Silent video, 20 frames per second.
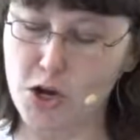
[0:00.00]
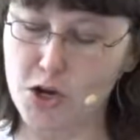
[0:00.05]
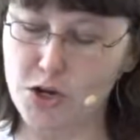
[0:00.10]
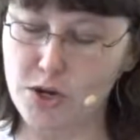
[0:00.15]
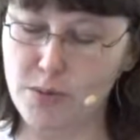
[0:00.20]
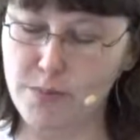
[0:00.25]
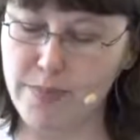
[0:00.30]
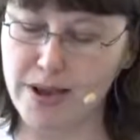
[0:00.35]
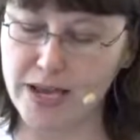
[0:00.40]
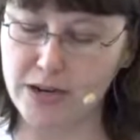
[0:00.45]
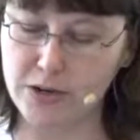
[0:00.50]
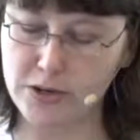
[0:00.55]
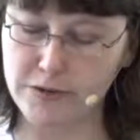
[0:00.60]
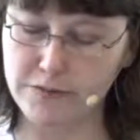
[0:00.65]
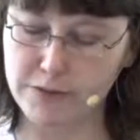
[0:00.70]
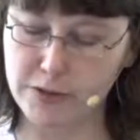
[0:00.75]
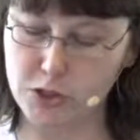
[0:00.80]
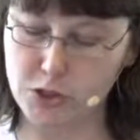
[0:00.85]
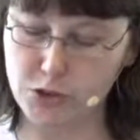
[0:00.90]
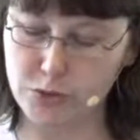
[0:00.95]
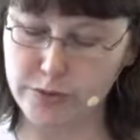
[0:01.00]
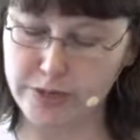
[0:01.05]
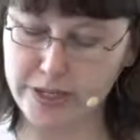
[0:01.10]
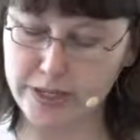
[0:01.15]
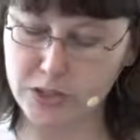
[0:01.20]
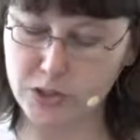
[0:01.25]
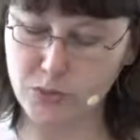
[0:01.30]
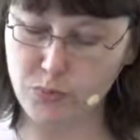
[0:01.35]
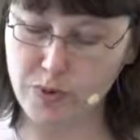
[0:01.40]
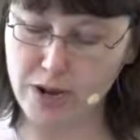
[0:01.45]
No matter if the
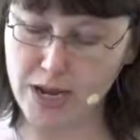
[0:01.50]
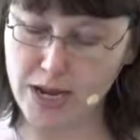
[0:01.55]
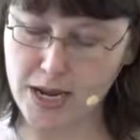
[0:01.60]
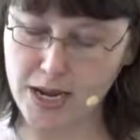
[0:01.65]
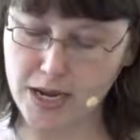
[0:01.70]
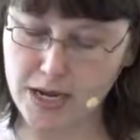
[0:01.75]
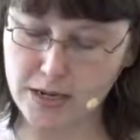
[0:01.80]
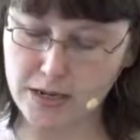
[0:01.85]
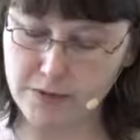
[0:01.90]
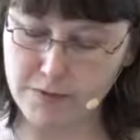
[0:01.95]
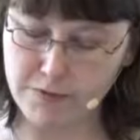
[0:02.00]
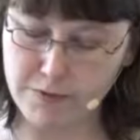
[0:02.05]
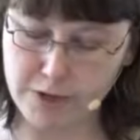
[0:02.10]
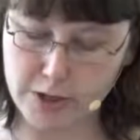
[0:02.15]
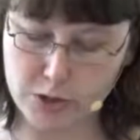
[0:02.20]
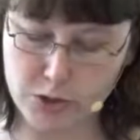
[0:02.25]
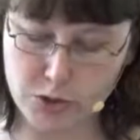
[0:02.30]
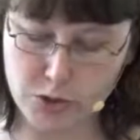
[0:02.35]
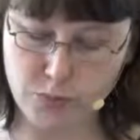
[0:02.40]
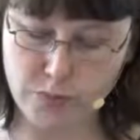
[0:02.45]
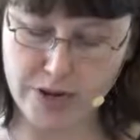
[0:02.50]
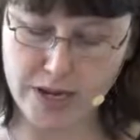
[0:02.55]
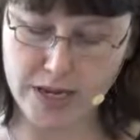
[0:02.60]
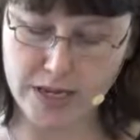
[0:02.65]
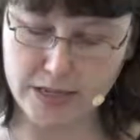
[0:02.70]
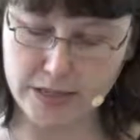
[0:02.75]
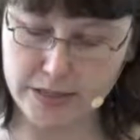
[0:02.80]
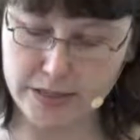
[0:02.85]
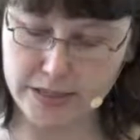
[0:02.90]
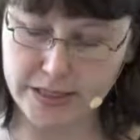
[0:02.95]
tree swayed in fierce
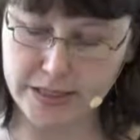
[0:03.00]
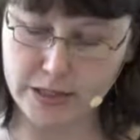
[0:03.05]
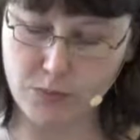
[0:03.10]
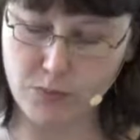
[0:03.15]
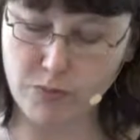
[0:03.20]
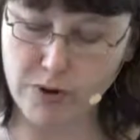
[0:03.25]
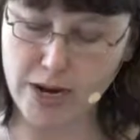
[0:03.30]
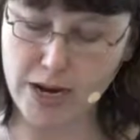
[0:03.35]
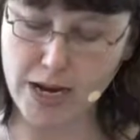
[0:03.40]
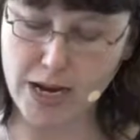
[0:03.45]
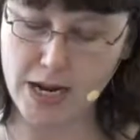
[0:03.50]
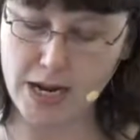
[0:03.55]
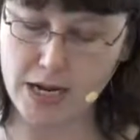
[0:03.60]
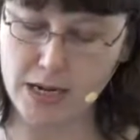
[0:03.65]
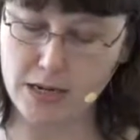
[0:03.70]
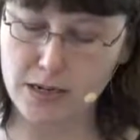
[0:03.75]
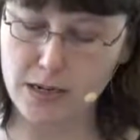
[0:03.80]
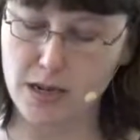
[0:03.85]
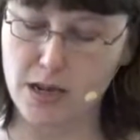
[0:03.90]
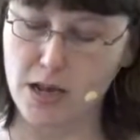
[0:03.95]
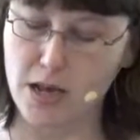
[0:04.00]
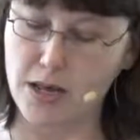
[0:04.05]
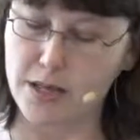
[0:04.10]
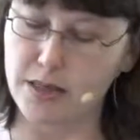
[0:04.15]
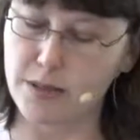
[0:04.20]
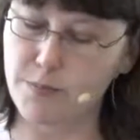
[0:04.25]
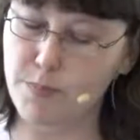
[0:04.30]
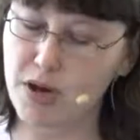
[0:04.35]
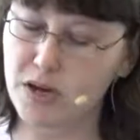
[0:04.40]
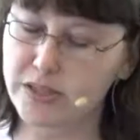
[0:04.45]
winds and rain,
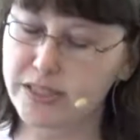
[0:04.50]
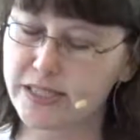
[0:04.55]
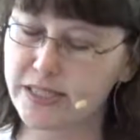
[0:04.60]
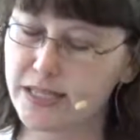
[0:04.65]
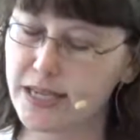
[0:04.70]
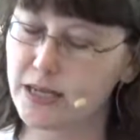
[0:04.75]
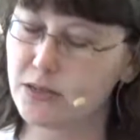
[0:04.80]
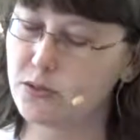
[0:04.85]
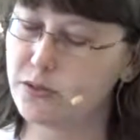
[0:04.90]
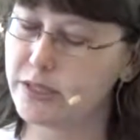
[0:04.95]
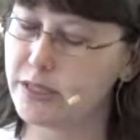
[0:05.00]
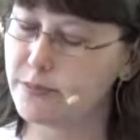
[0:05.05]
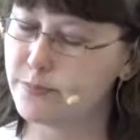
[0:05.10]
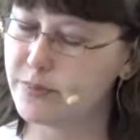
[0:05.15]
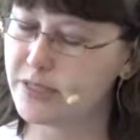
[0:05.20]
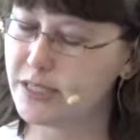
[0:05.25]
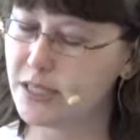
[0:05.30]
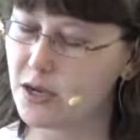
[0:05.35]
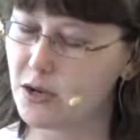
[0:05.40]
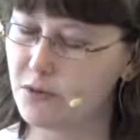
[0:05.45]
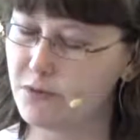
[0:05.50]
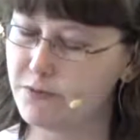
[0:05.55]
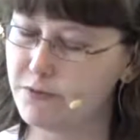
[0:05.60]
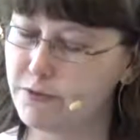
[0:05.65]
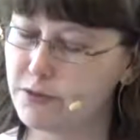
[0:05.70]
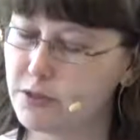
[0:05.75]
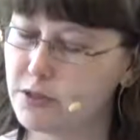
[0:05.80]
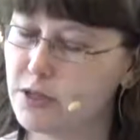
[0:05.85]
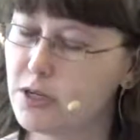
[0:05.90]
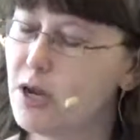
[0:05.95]
the monk settled
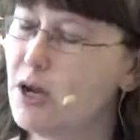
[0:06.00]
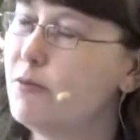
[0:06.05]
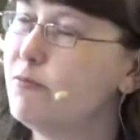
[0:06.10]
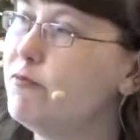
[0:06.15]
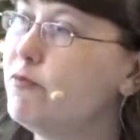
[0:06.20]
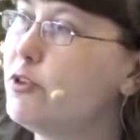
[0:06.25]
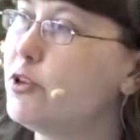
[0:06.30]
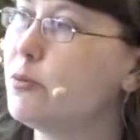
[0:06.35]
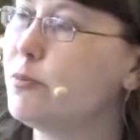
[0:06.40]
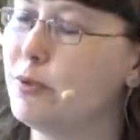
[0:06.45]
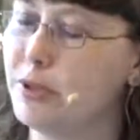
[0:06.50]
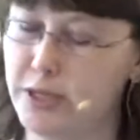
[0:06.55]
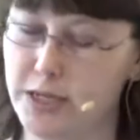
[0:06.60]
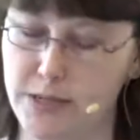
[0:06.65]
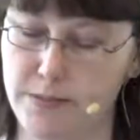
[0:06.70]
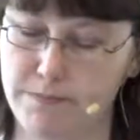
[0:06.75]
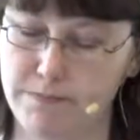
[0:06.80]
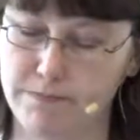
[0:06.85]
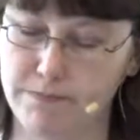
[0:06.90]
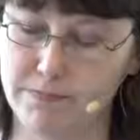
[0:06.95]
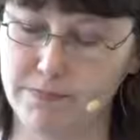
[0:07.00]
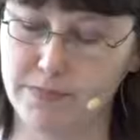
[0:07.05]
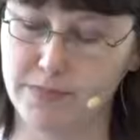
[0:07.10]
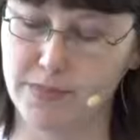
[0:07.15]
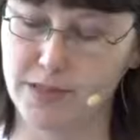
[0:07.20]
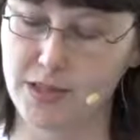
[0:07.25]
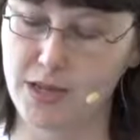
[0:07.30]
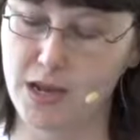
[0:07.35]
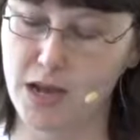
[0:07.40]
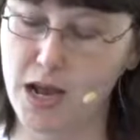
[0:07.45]
himself comfortably
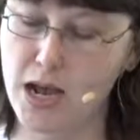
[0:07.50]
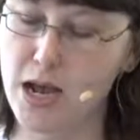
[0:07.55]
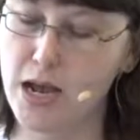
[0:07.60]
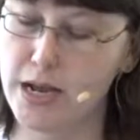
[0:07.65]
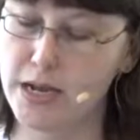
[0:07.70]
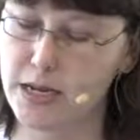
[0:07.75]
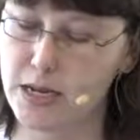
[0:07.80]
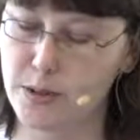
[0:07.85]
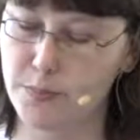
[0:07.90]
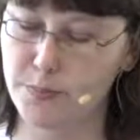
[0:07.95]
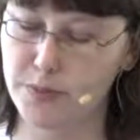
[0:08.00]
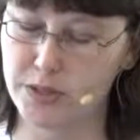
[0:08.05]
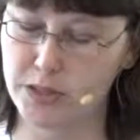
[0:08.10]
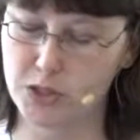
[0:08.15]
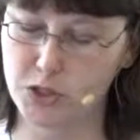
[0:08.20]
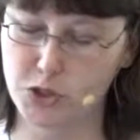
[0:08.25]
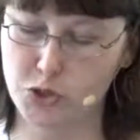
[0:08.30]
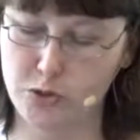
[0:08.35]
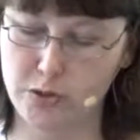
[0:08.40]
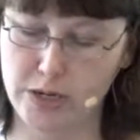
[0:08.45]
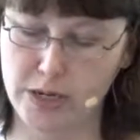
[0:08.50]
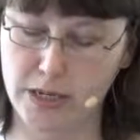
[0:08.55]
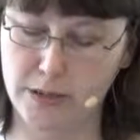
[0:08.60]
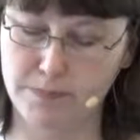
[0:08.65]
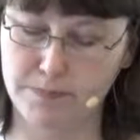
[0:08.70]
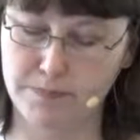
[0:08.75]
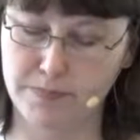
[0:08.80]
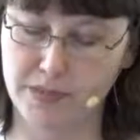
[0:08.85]
high up in the tree.